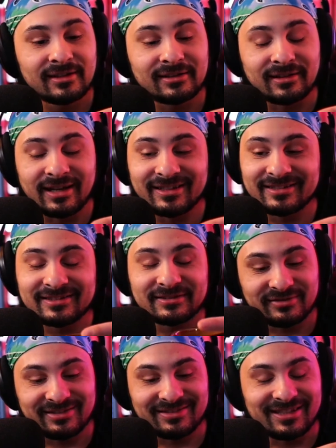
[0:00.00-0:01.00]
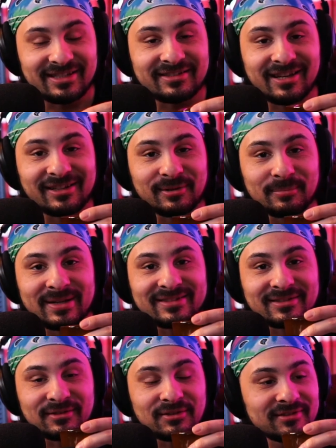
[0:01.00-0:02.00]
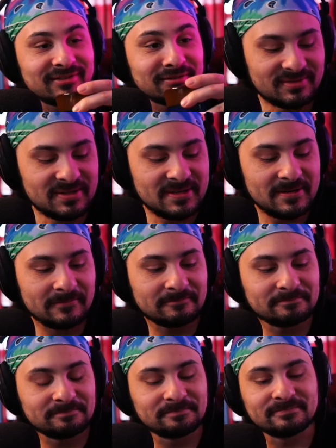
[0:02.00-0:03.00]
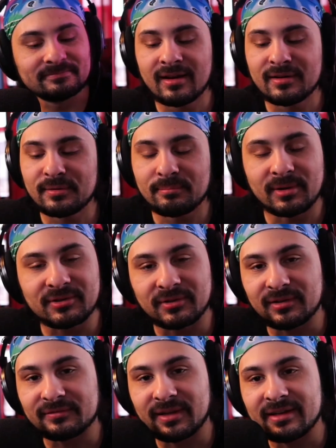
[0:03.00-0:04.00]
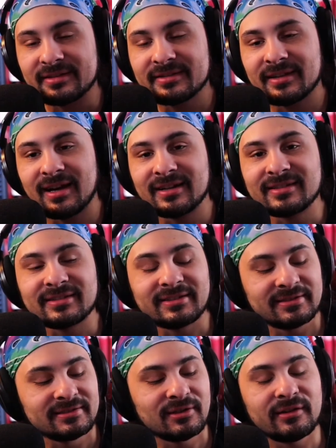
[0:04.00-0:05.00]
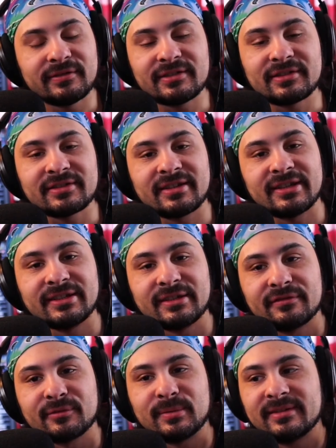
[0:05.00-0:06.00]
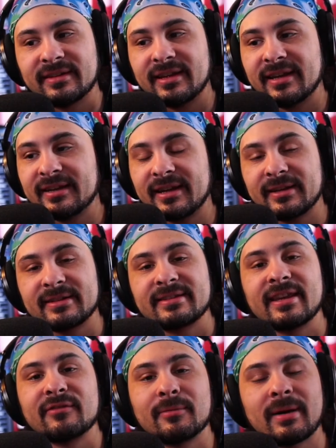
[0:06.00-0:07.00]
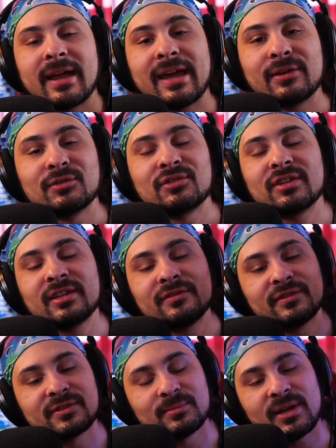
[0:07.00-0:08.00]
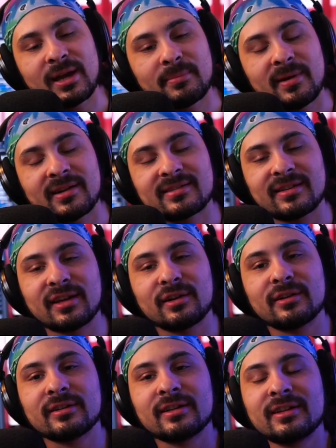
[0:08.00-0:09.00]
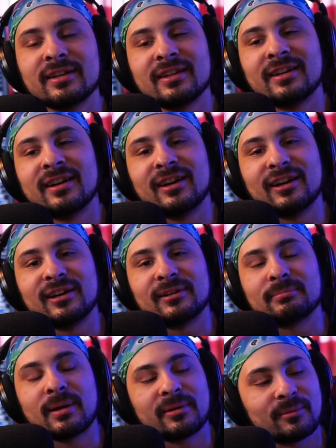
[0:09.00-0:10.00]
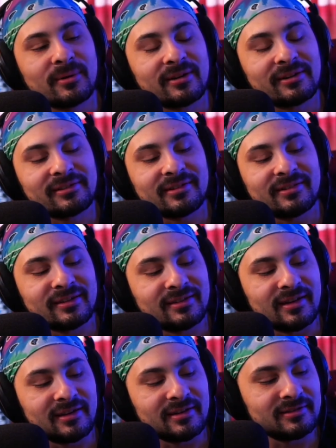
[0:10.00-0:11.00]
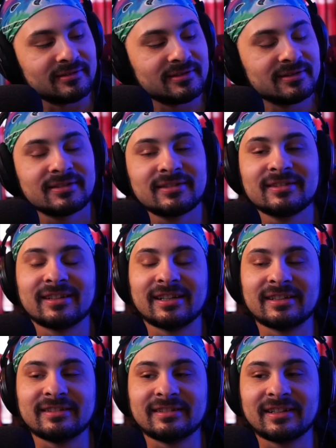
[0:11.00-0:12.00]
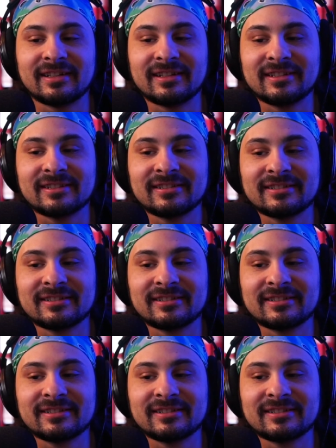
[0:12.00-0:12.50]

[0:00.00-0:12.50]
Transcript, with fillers: Like this daily message. Much love, guys. Honestly, coffee's just hitting in for me today. Gotta save up my energy for some Jackbox later. Uh, probably gonna work on another TikTok here. And uh,